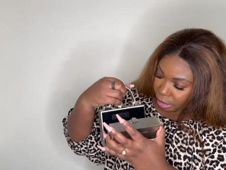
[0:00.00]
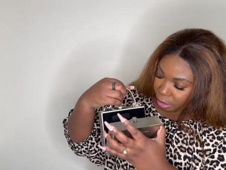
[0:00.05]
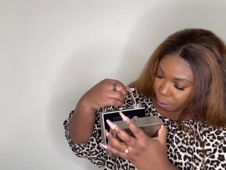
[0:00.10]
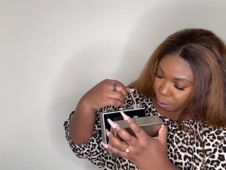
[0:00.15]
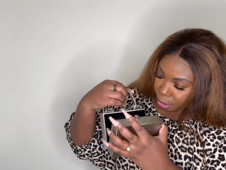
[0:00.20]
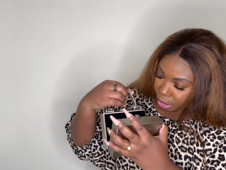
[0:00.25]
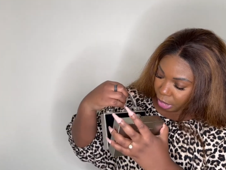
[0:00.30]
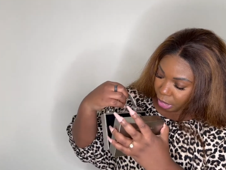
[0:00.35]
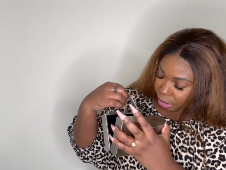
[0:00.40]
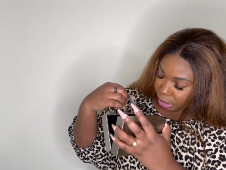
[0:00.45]

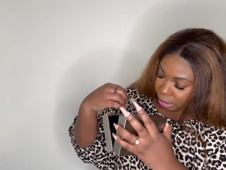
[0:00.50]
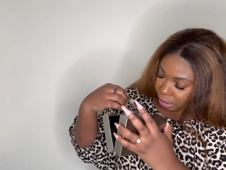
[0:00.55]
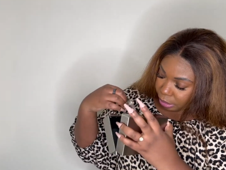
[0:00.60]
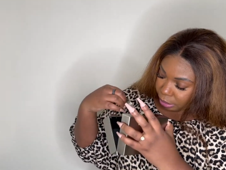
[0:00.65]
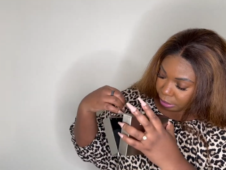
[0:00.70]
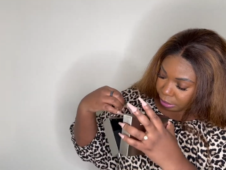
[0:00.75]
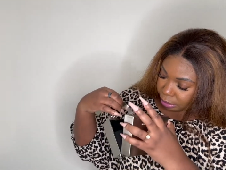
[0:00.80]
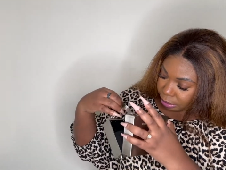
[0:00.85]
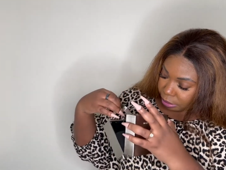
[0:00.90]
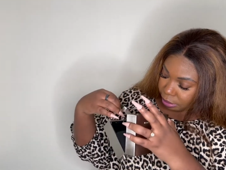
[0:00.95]

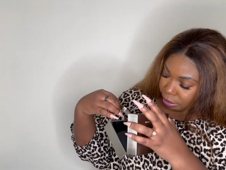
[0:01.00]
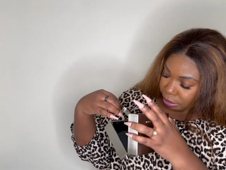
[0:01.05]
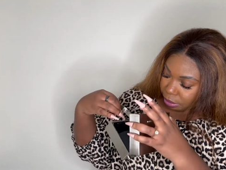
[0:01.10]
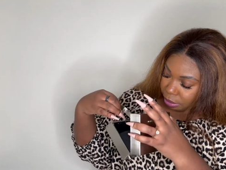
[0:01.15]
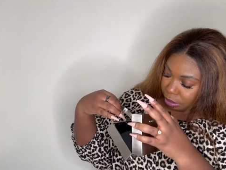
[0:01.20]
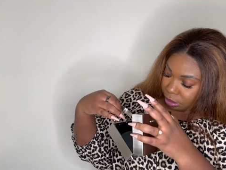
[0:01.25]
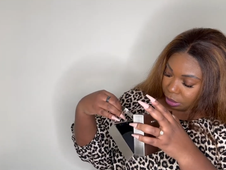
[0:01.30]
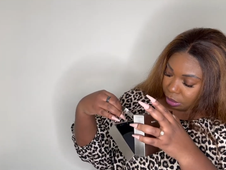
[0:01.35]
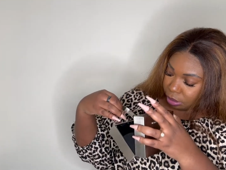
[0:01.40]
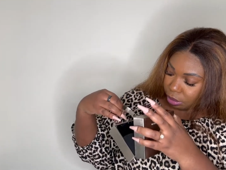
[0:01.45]
pockets
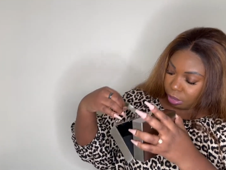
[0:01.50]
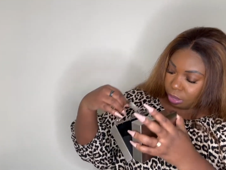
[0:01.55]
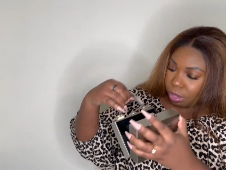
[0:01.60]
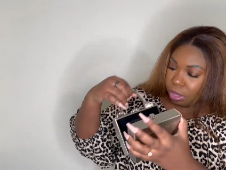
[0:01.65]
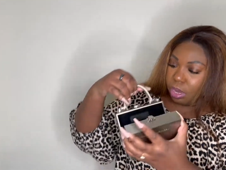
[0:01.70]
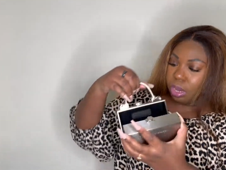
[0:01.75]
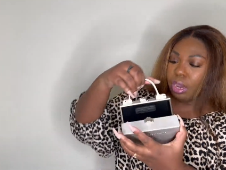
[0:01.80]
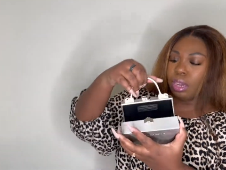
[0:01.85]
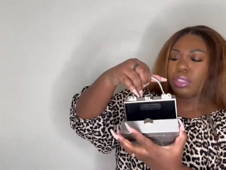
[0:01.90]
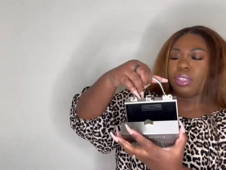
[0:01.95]

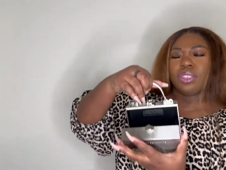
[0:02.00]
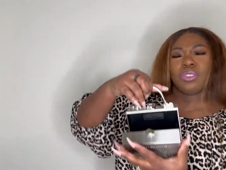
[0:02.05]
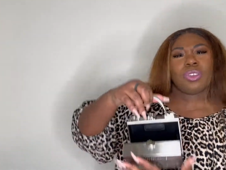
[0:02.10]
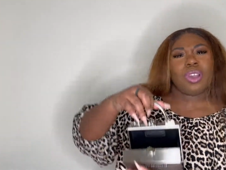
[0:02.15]
on this.